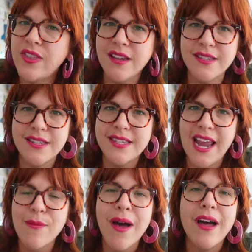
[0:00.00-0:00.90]
things to
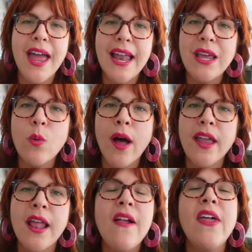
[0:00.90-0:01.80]
say about
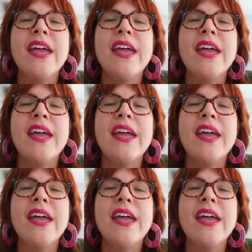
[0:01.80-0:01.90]
anyone.